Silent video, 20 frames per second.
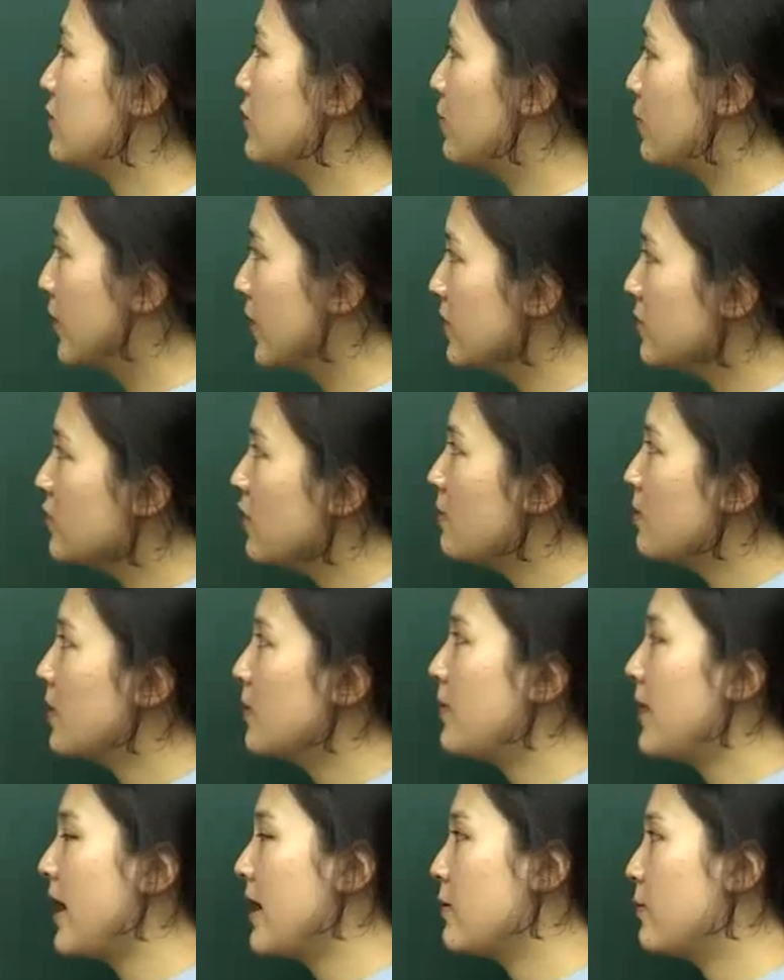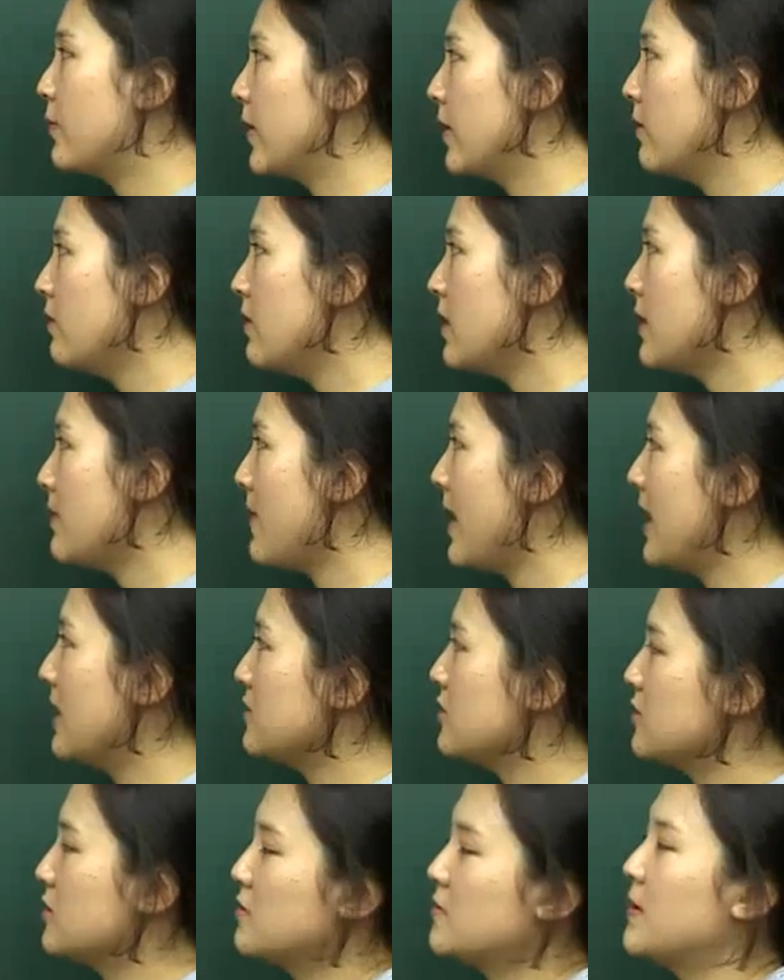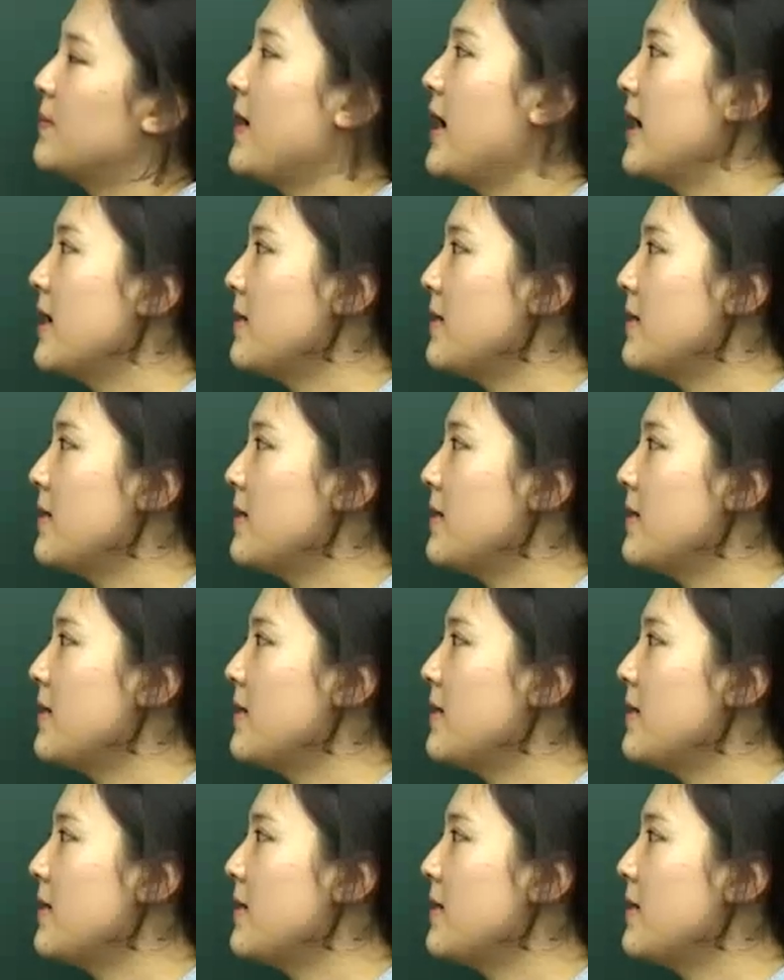the real number by real, imaginary by